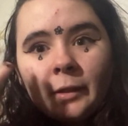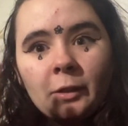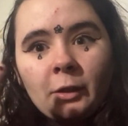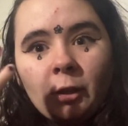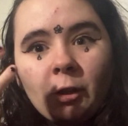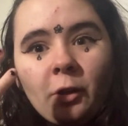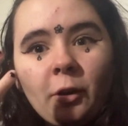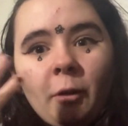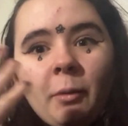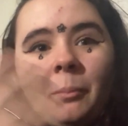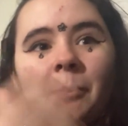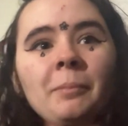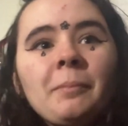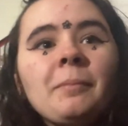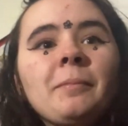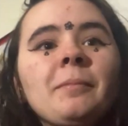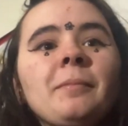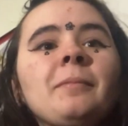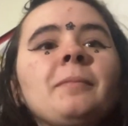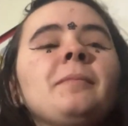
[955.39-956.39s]
You know?
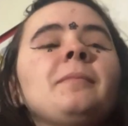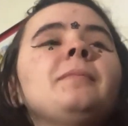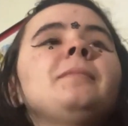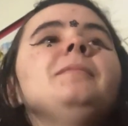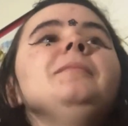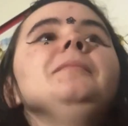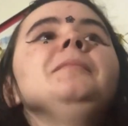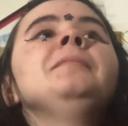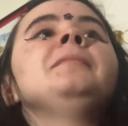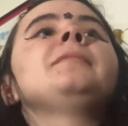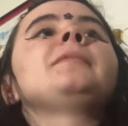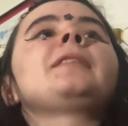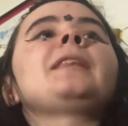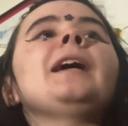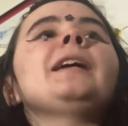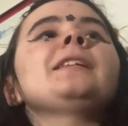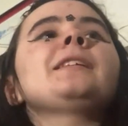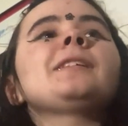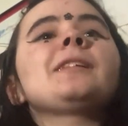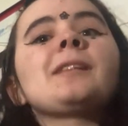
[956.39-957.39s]

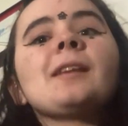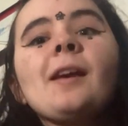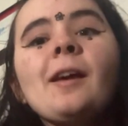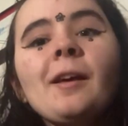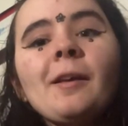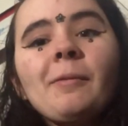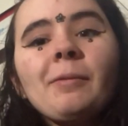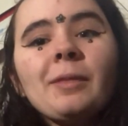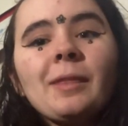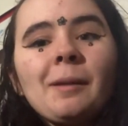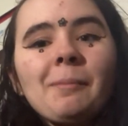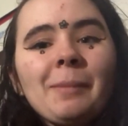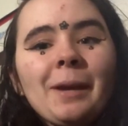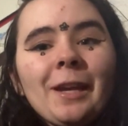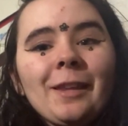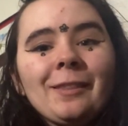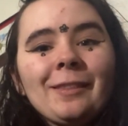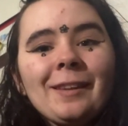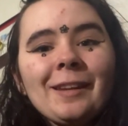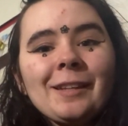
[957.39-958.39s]
that's the
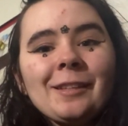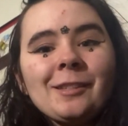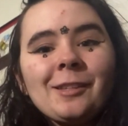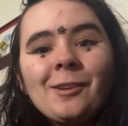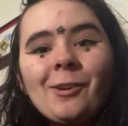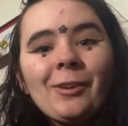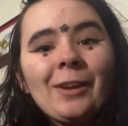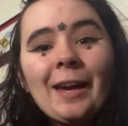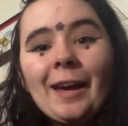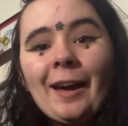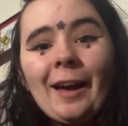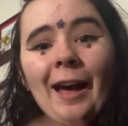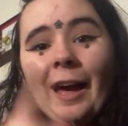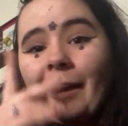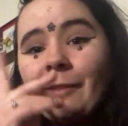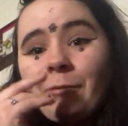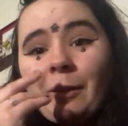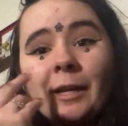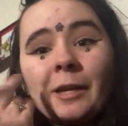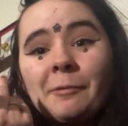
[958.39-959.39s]
main thing. So yeah,
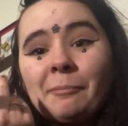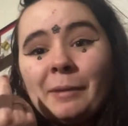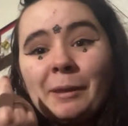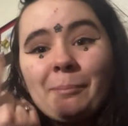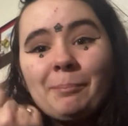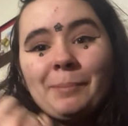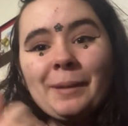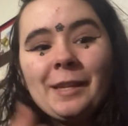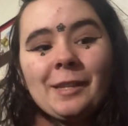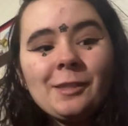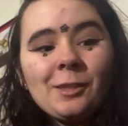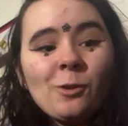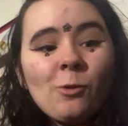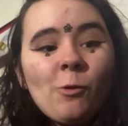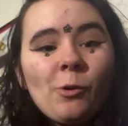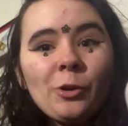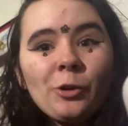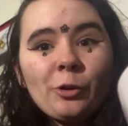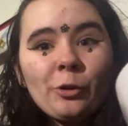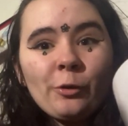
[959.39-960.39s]
I recommend Bee's
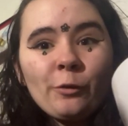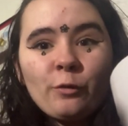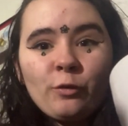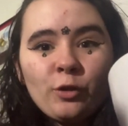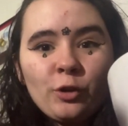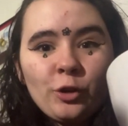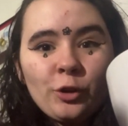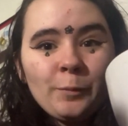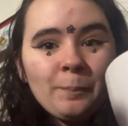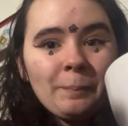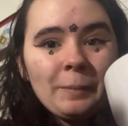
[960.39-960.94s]
Corner for